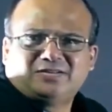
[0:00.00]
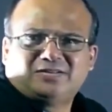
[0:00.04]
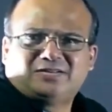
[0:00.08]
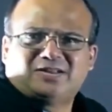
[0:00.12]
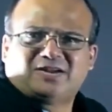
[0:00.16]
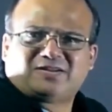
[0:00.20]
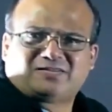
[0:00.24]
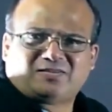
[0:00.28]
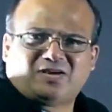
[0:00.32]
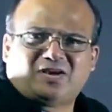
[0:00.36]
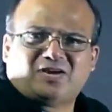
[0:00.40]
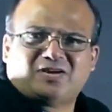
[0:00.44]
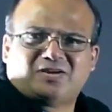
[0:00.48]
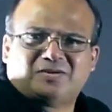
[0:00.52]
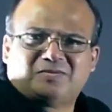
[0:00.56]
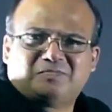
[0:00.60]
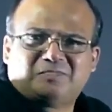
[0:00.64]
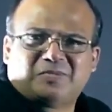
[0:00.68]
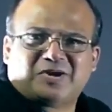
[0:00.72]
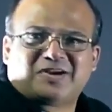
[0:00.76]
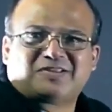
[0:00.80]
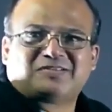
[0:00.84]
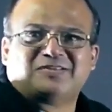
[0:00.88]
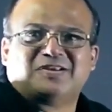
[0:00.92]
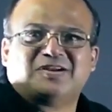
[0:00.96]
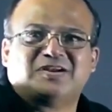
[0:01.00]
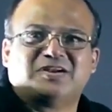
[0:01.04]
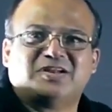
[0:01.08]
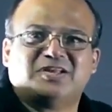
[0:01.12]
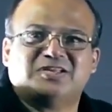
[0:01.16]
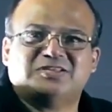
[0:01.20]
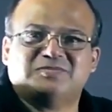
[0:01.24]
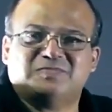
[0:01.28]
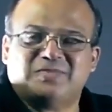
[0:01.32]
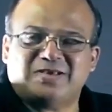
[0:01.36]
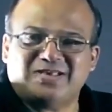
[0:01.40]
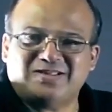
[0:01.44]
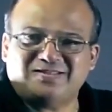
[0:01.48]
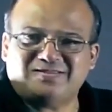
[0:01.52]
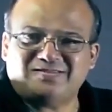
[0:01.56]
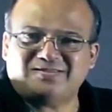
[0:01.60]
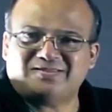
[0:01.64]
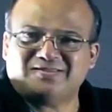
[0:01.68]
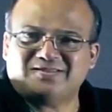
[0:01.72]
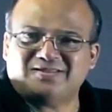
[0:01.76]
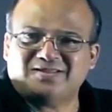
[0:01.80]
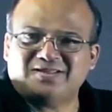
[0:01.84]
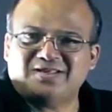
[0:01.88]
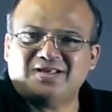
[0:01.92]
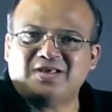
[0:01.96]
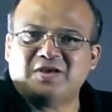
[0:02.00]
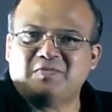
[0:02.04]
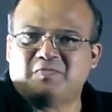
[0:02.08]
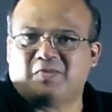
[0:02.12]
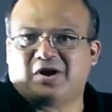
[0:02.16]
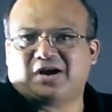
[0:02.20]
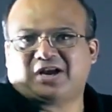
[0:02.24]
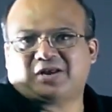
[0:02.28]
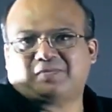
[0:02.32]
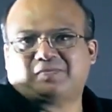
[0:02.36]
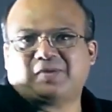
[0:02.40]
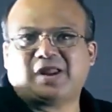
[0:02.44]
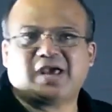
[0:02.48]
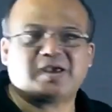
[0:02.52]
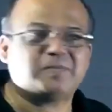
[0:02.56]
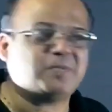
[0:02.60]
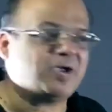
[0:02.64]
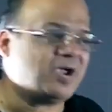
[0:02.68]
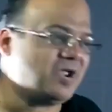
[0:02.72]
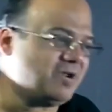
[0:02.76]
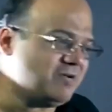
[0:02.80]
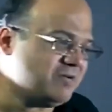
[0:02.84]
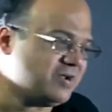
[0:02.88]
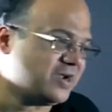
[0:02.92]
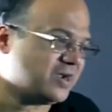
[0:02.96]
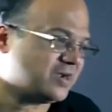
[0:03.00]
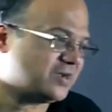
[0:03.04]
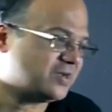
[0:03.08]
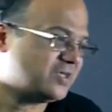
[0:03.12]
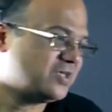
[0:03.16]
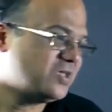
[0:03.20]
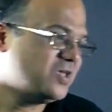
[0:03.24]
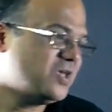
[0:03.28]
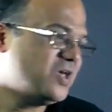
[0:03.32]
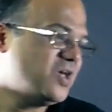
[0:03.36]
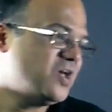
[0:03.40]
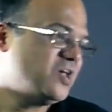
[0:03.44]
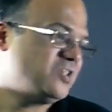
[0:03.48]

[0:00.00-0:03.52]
That's all. Percentage means multiply by 100.